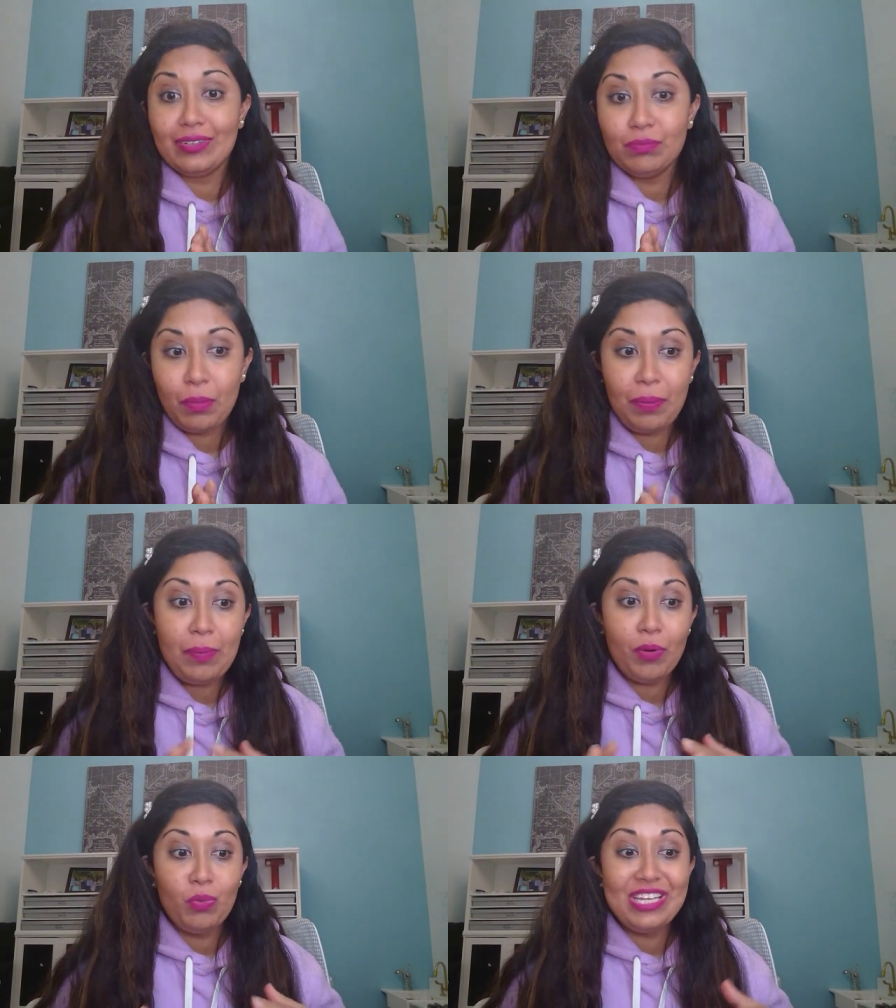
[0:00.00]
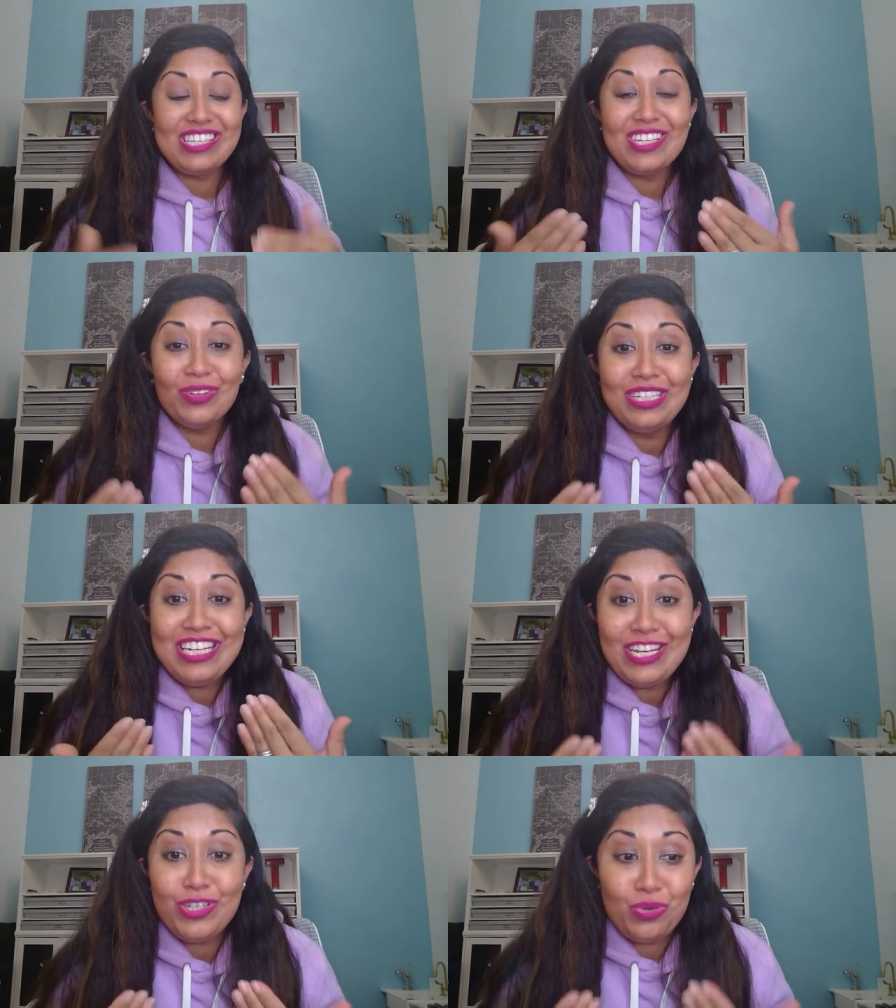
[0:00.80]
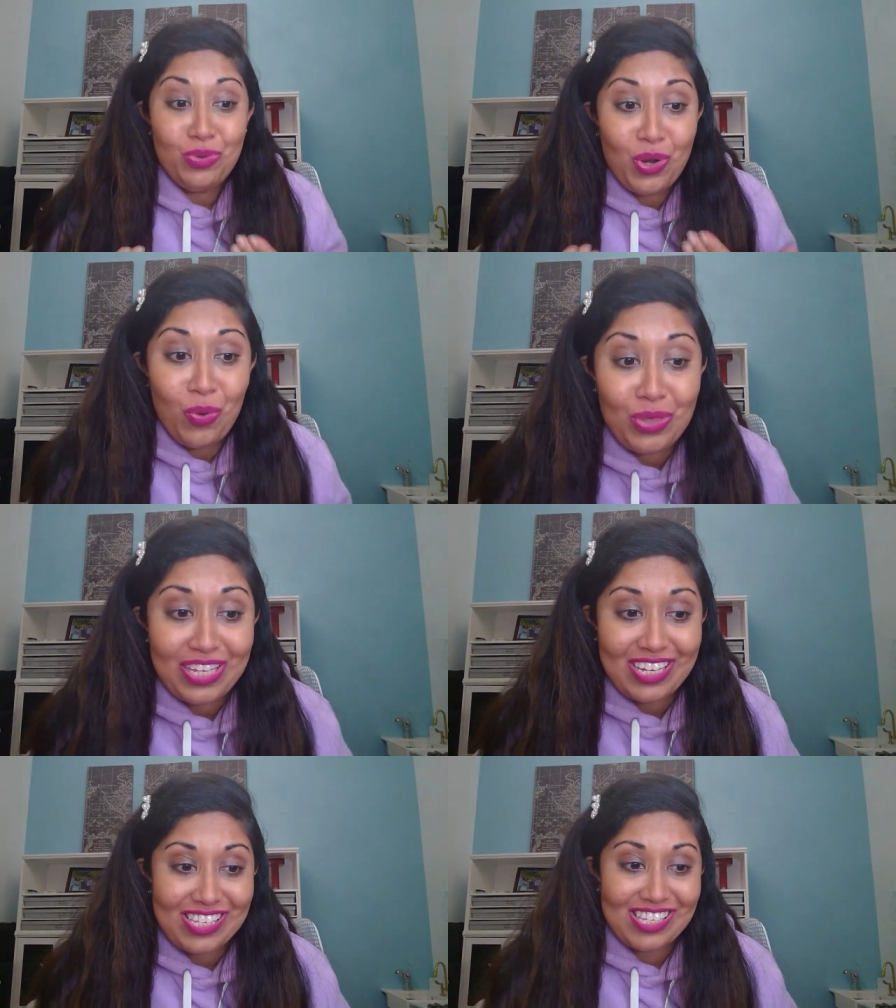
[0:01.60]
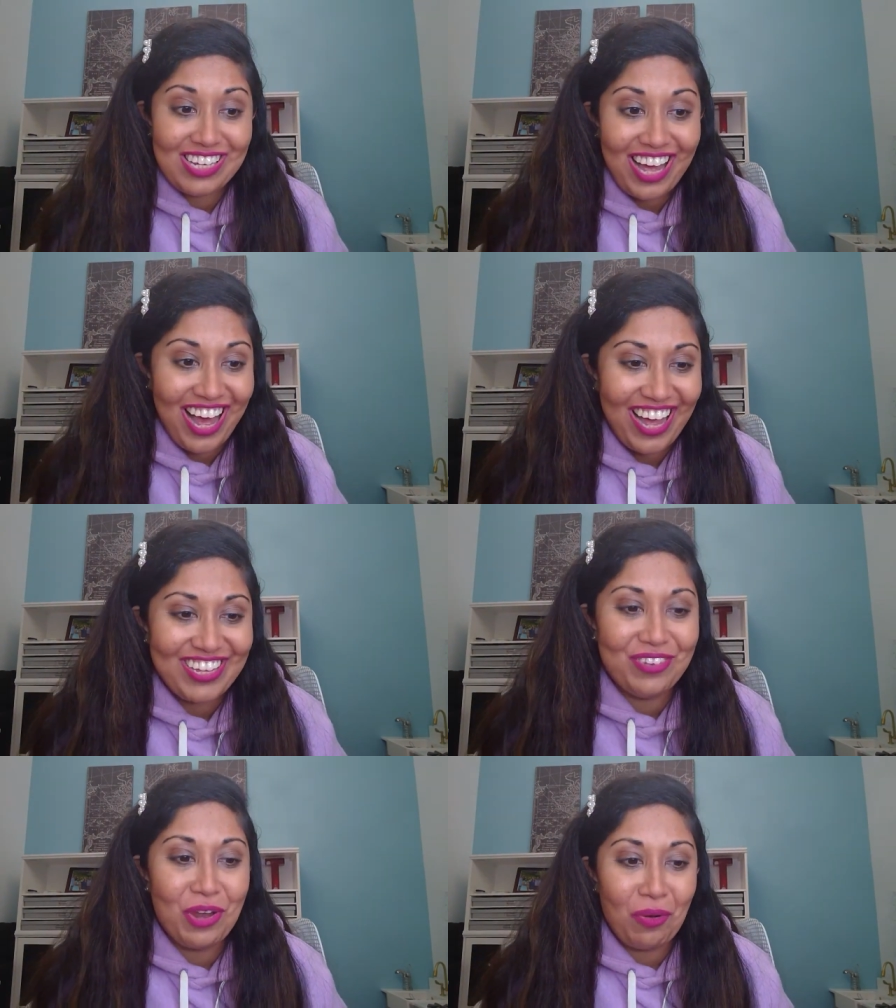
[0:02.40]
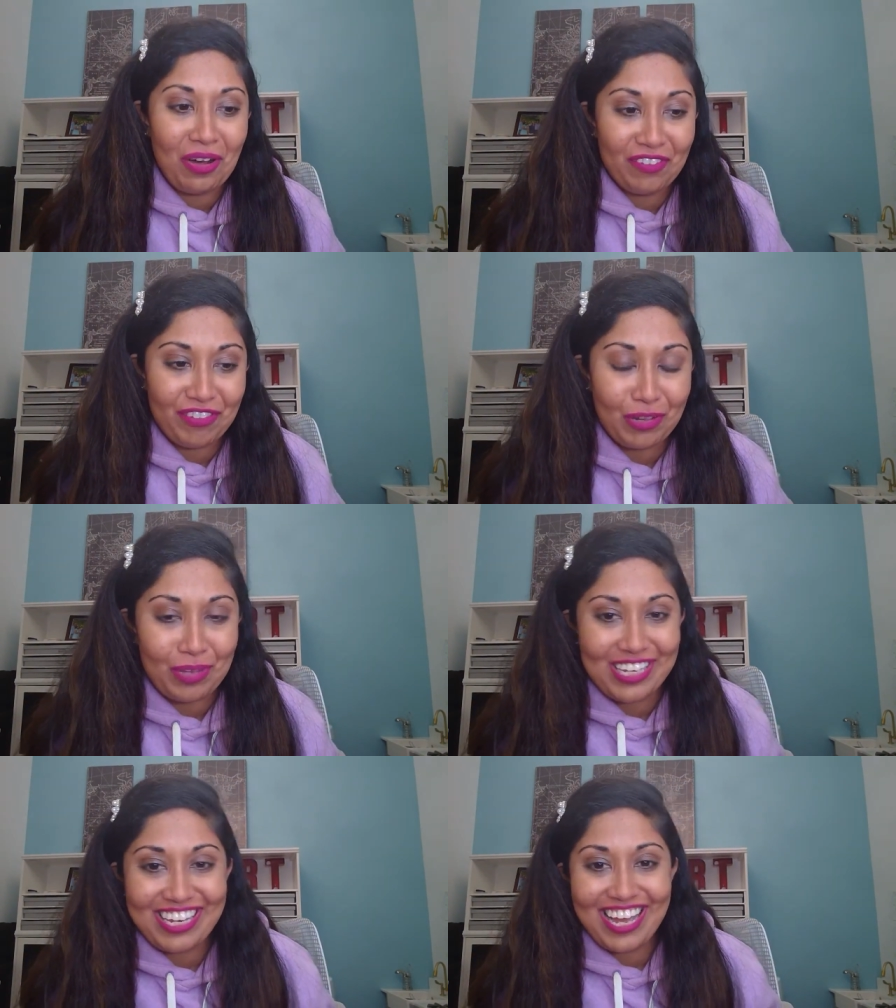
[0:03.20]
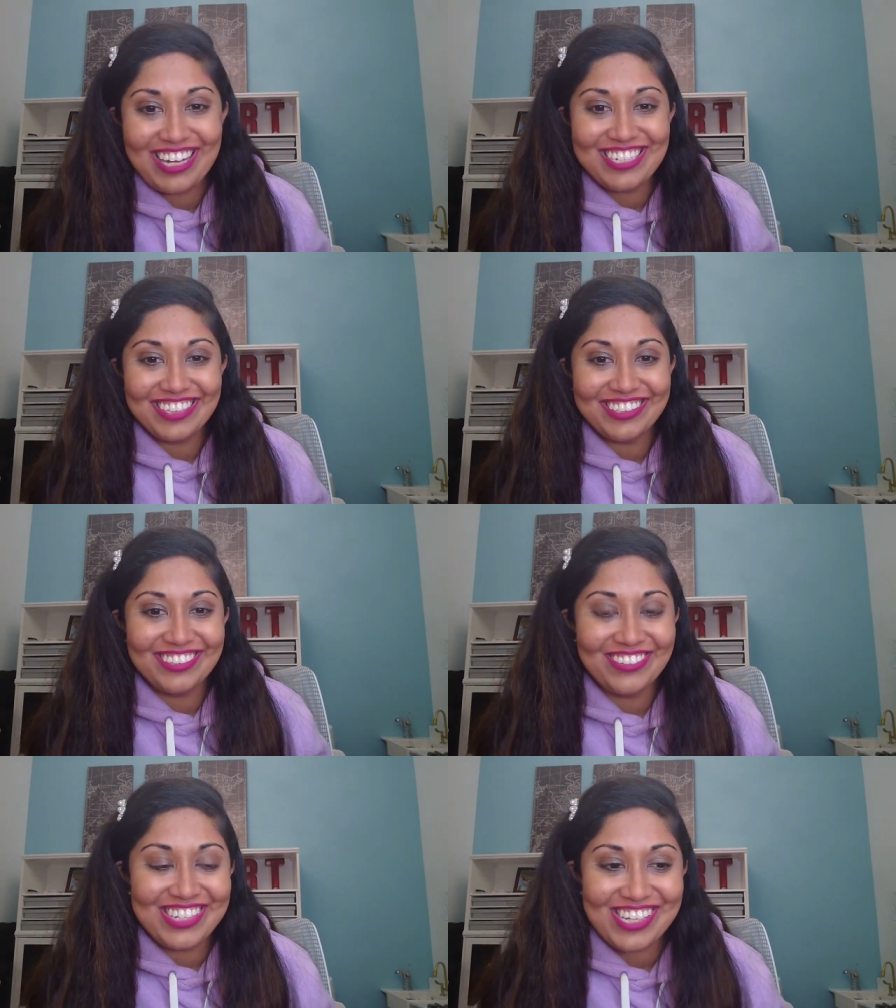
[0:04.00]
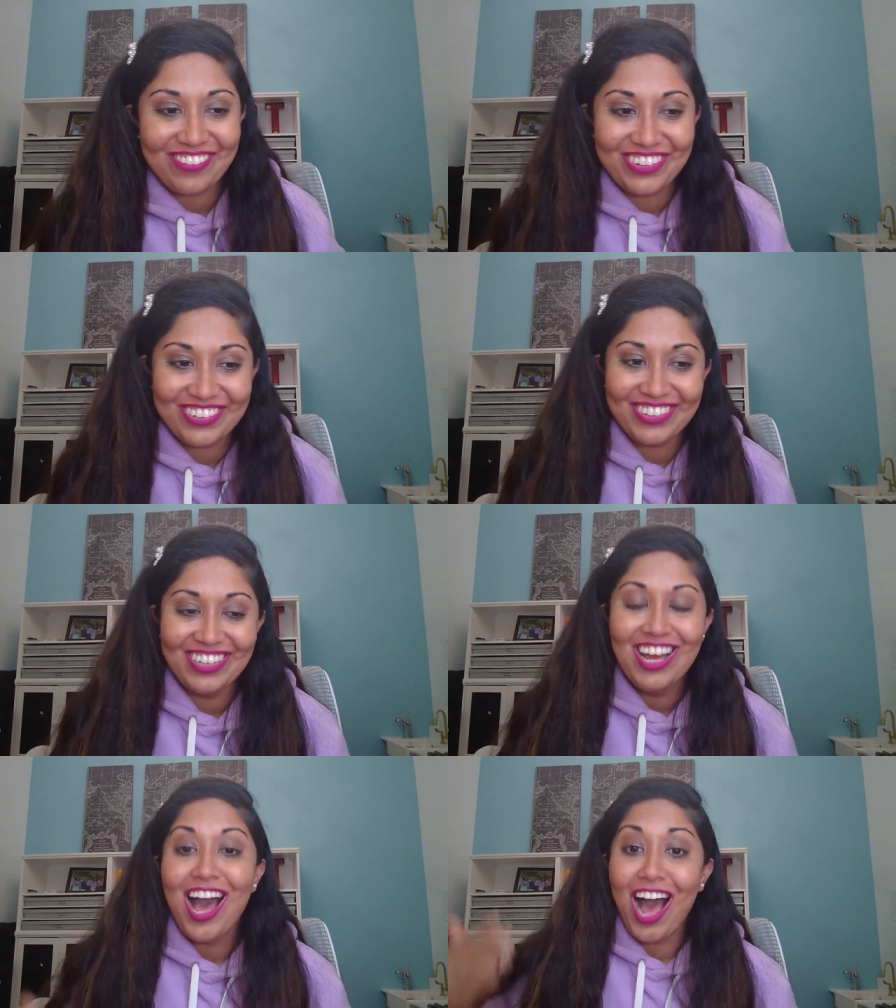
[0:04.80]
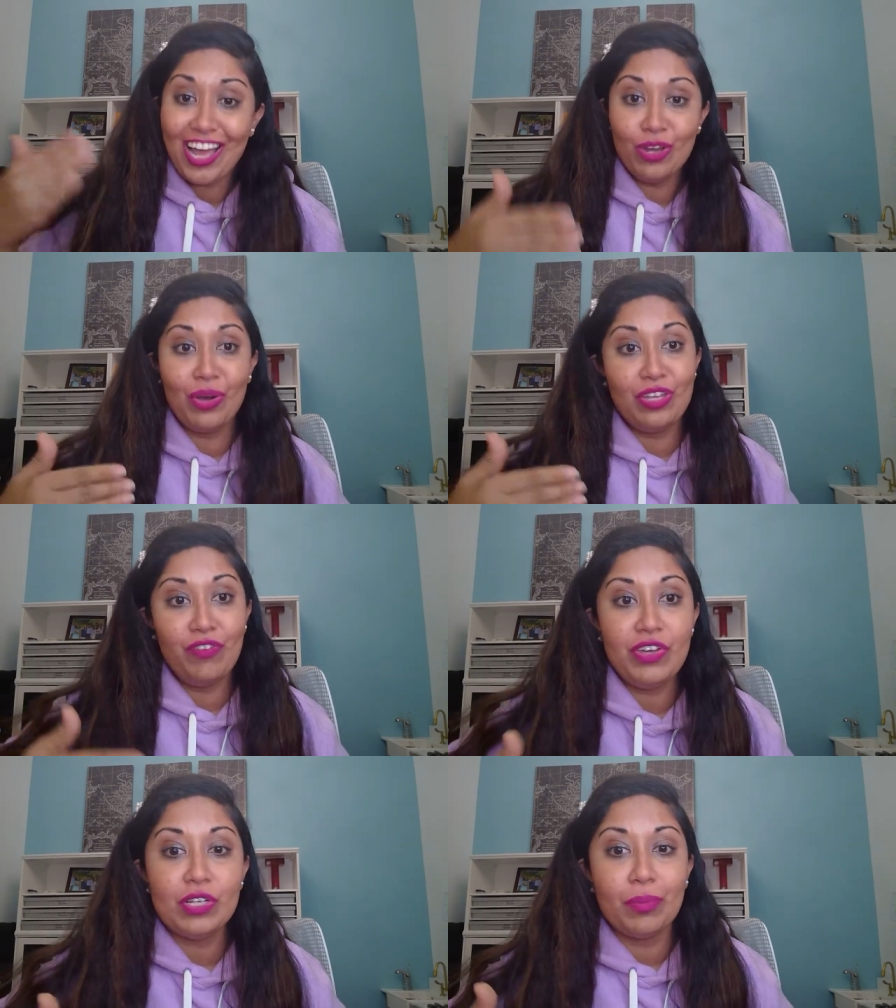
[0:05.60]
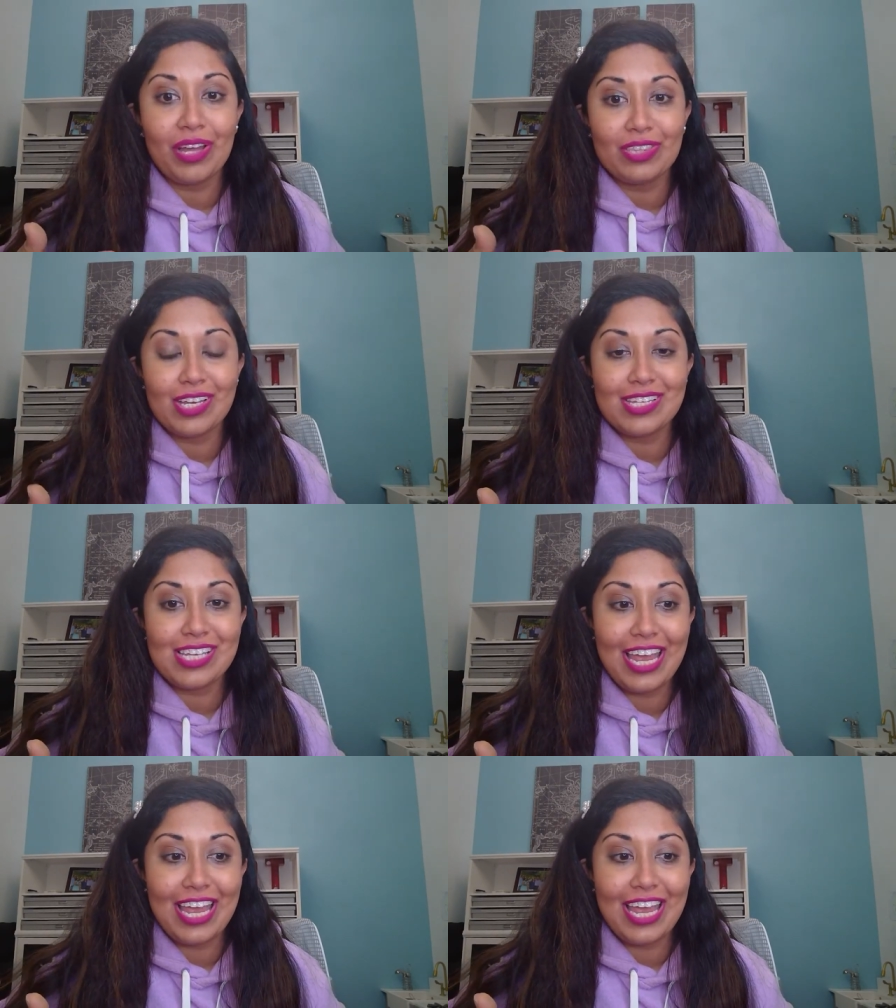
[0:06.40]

But people, we still need to know this. Haha, you know how I feel about it. Yeah, Jill, what's up, girl? I know how you feel about this.